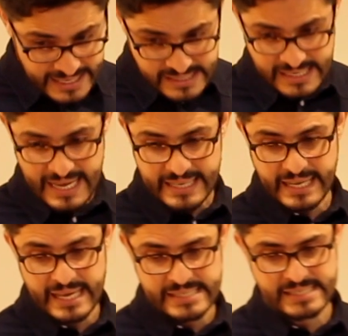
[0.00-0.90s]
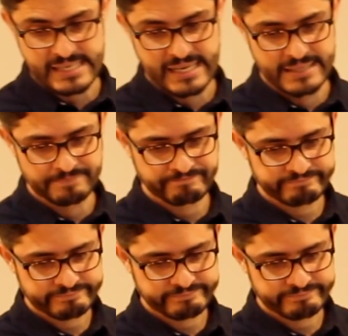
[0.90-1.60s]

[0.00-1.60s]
He sent His Son.